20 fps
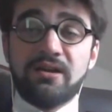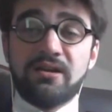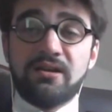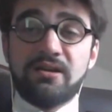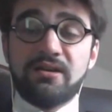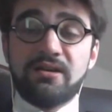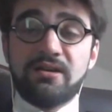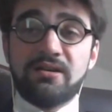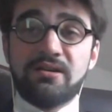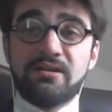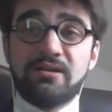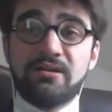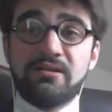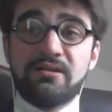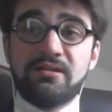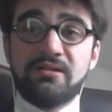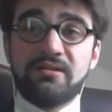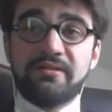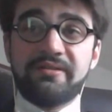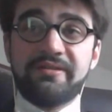
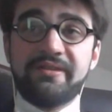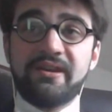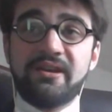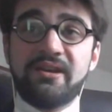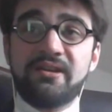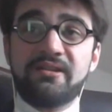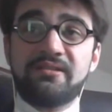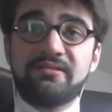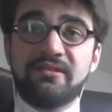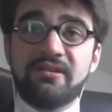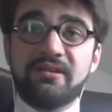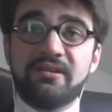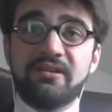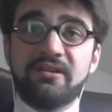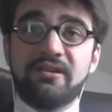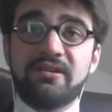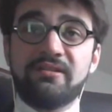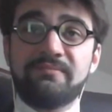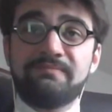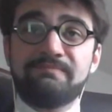then
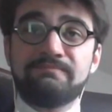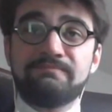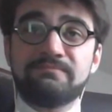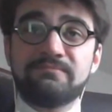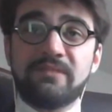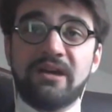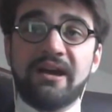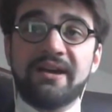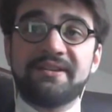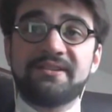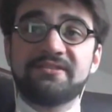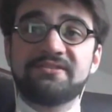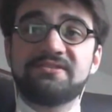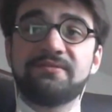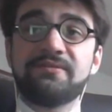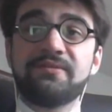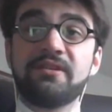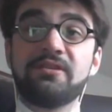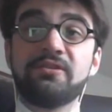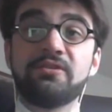
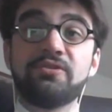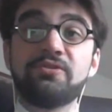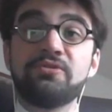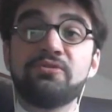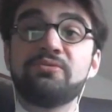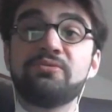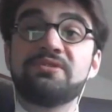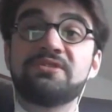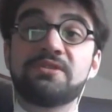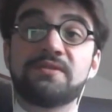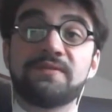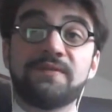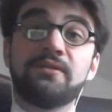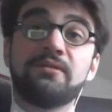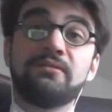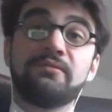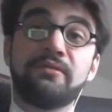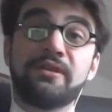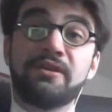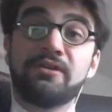identify who is
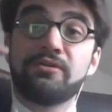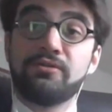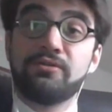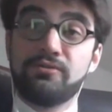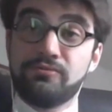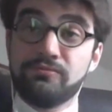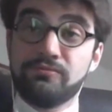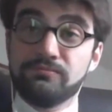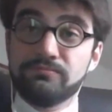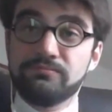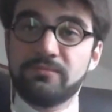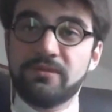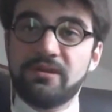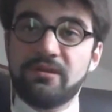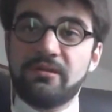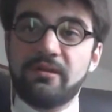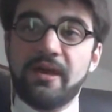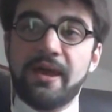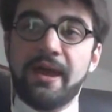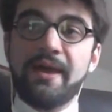following who,
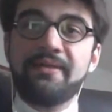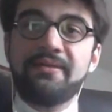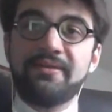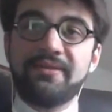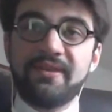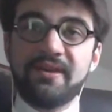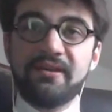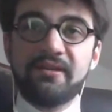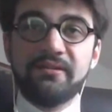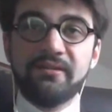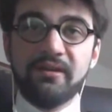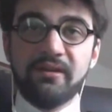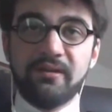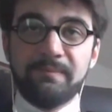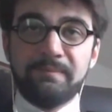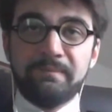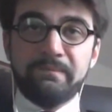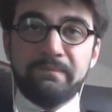and then